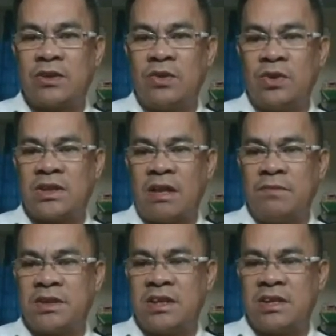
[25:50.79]
to
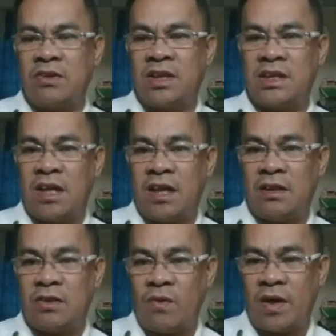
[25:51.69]
substitute this
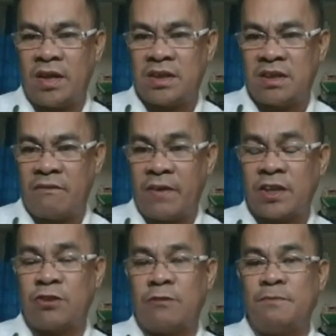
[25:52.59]
n towards the
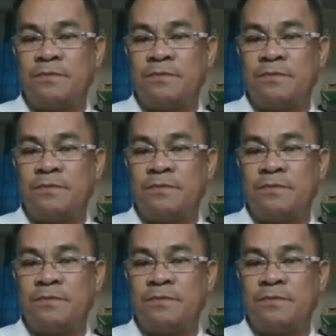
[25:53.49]
friction.